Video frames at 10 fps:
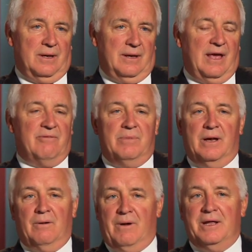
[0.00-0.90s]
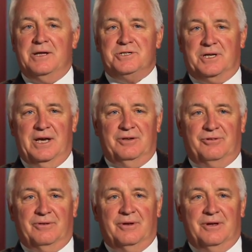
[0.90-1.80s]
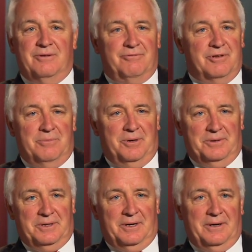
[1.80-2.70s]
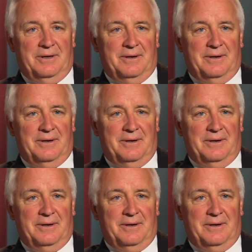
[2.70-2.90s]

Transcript: gave me a great education for the military.